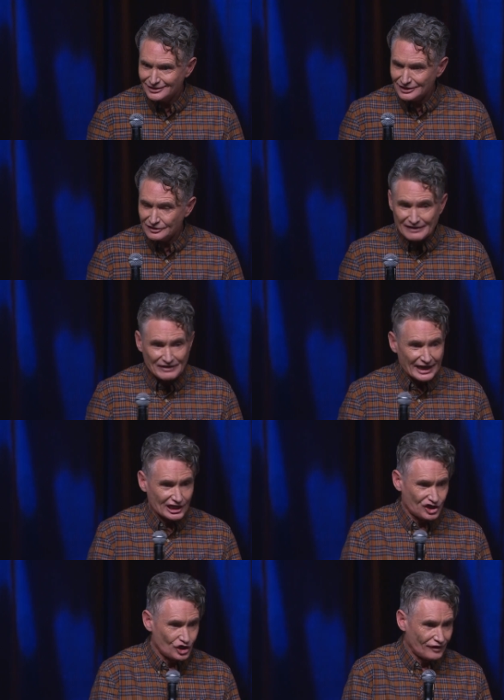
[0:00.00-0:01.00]
You never had a
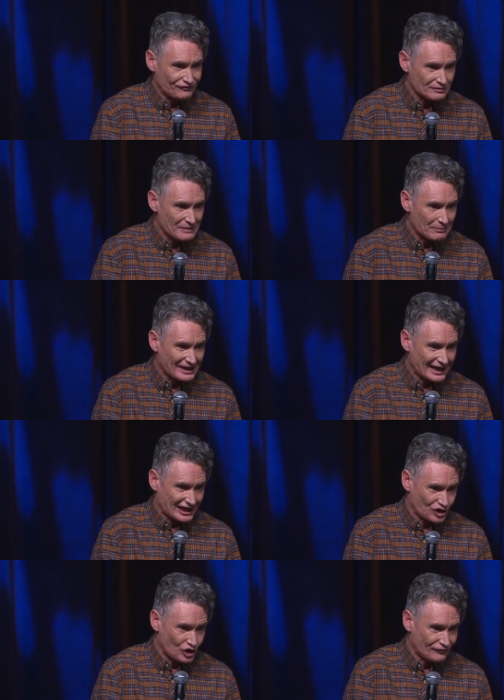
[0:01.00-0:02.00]
curfew. Melbourne had a
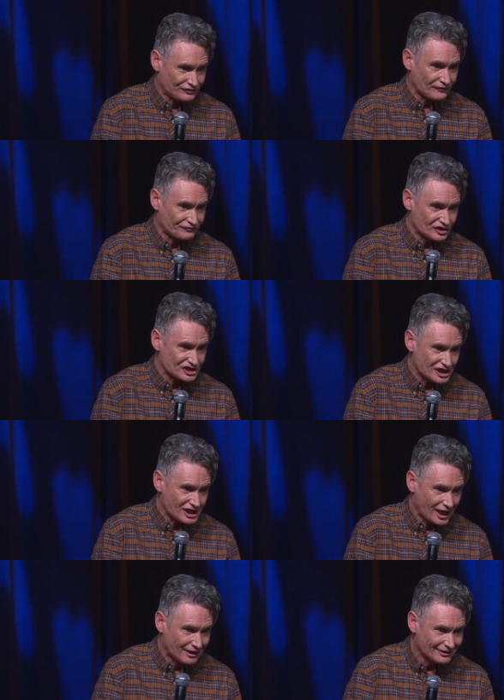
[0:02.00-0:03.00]
curfew for a
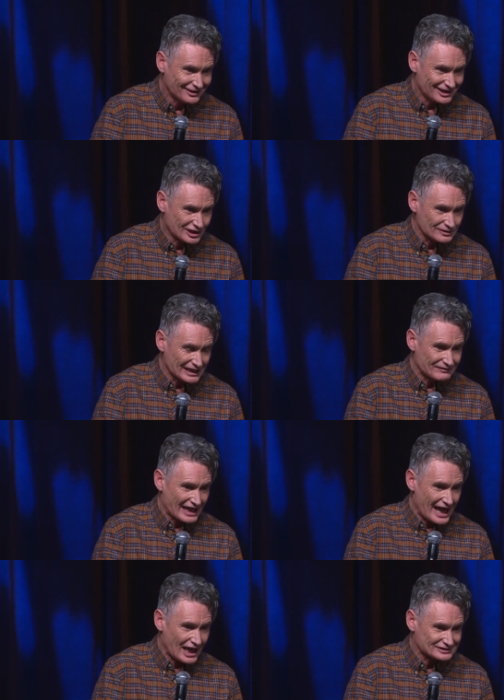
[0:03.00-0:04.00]
year. You couldn't leave the
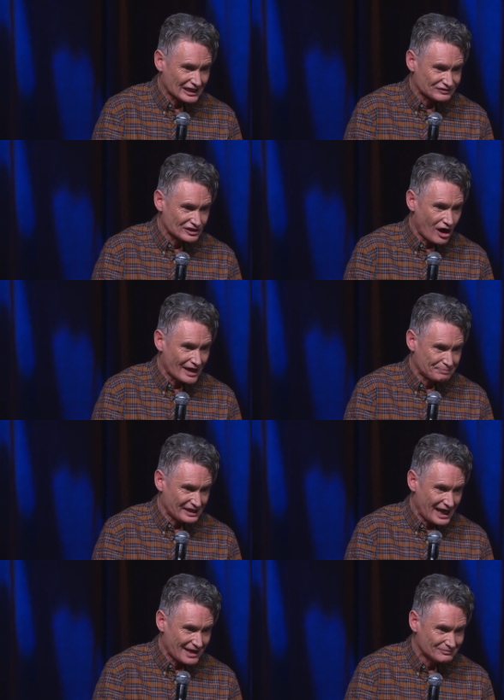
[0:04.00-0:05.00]
house after 9
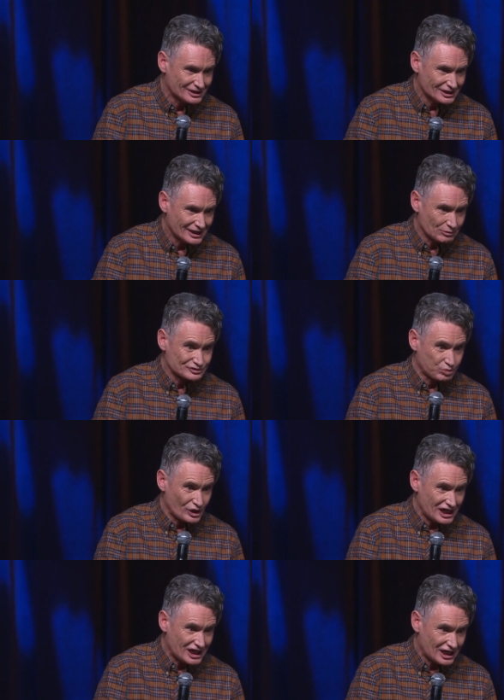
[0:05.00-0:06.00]
p.m. It was
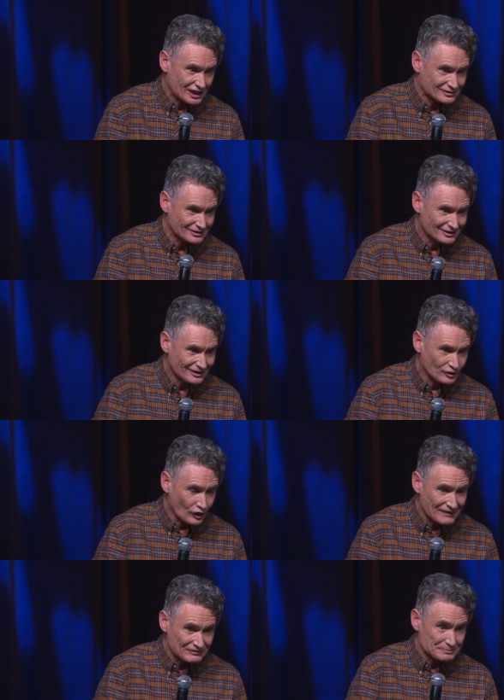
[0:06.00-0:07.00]
weird.
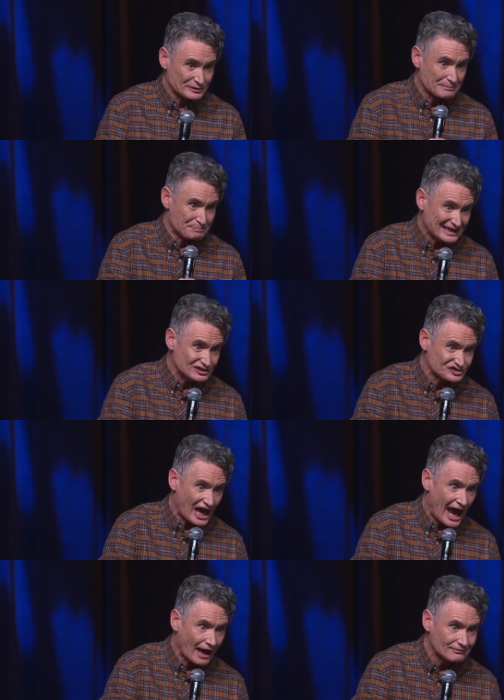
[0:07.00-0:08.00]
Not even to put the bins
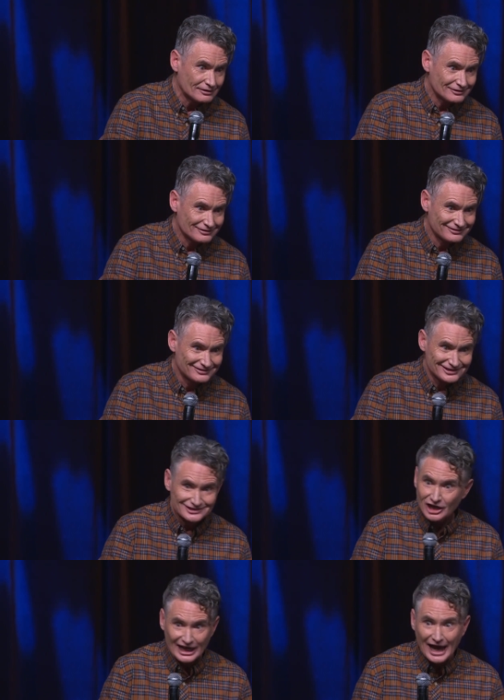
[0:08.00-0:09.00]
out.
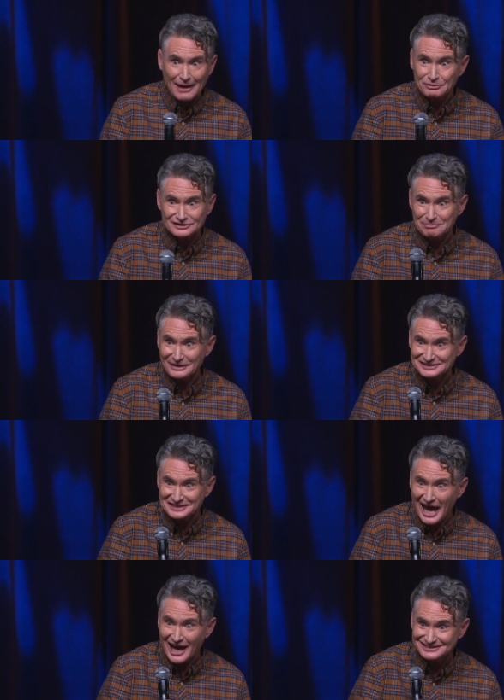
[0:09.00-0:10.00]
I can't put the pins
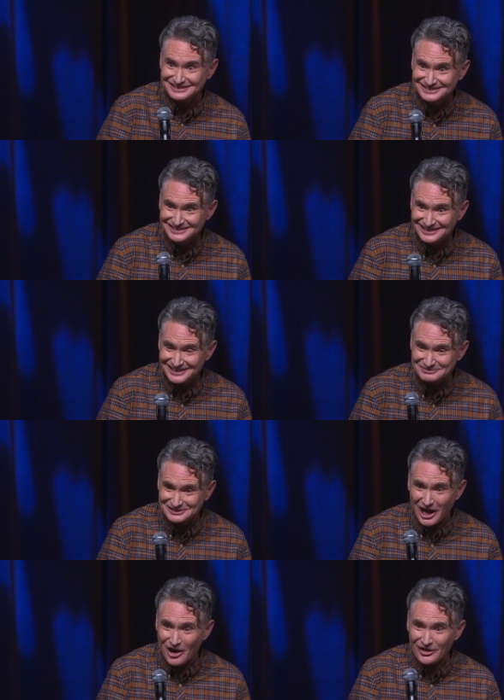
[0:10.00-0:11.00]
out. I'm
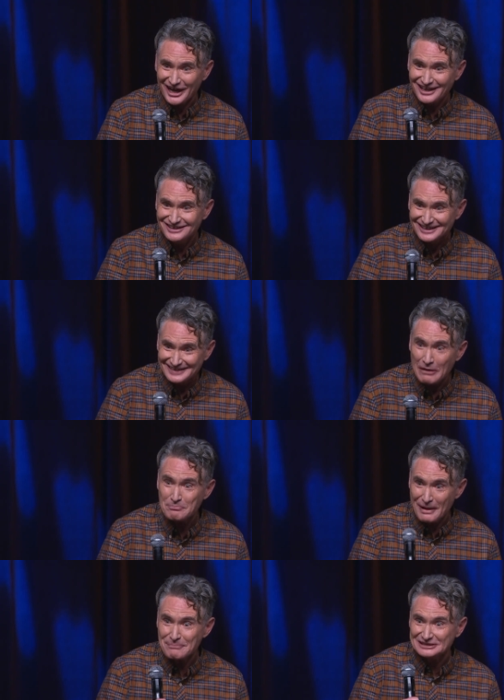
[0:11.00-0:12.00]
sorry. They'll
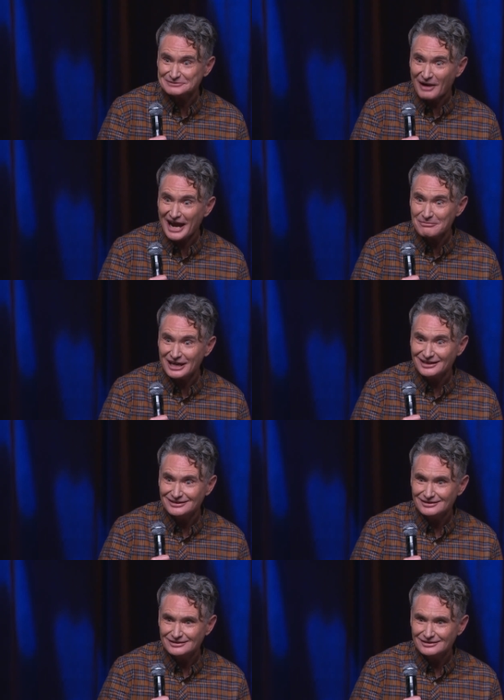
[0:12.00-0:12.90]
pepper spray me.